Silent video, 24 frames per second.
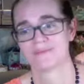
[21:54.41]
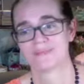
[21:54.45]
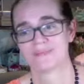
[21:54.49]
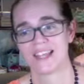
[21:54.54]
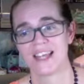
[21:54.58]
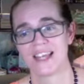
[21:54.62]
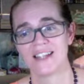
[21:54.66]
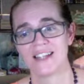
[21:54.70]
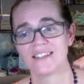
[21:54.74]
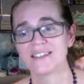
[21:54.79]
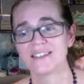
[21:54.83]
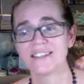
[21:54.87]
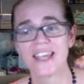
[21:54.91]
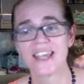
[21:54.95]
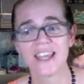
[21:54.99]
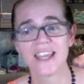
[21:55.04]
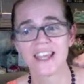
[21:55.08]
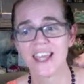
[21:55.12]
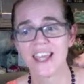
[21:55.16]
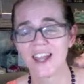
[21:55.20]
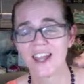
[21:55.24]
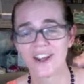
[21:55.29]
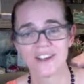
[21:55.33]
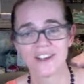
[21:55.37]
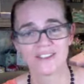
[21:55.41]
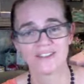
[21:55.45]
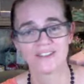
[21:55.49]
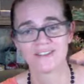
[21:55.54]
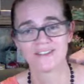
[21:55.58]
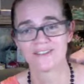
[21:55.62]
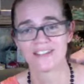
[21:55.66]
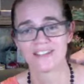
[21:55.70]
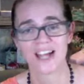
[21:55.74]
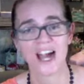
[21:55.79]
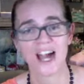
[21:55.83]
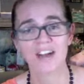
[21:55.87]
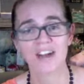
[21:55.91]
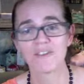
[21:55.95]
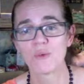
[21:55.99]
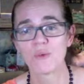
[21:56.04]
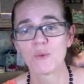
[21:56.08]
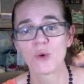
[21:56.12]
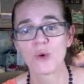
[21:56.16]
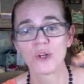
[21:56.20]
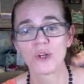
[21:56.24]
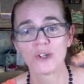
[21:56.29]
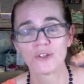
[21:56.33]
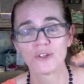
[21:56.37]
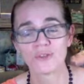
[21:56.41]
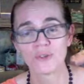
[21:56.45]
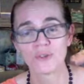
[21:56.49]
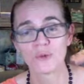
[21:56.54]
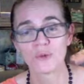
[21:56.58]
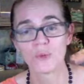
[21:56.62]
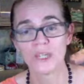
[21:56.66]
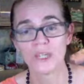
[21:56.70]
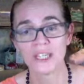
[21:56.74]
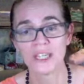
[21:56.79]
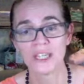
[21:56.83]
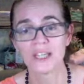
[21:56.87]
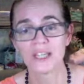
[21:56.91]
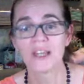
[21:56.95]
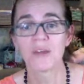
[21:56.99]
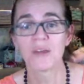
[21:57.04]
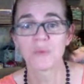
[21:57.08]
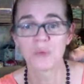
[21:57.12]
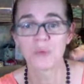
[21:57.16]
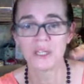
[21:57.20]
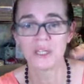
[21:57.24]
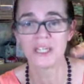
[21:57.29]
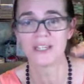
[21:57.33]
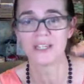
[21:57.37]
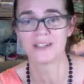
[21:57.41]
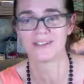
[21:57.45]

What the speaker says: and take care. Have a wonderful weekend and week.